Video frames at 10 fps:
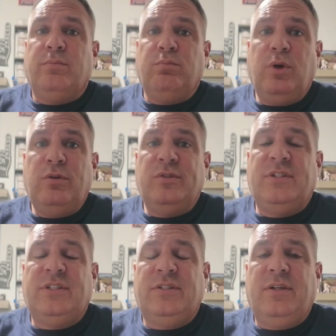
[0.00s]

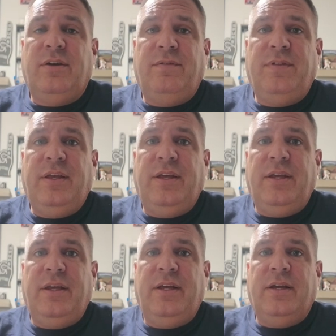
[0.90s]
Most of
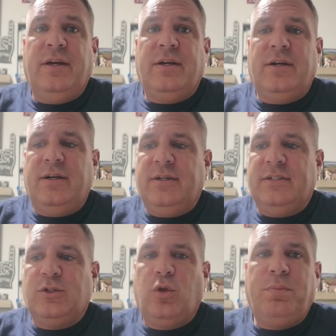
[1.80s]
the
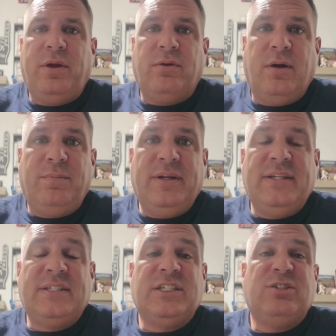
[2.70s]
solar panel
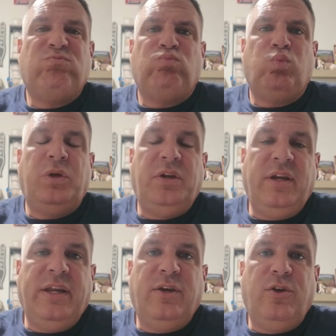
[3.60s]
companies, when you
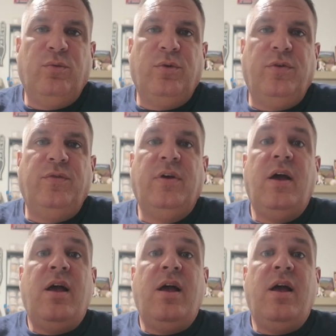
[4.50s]
need a new roof,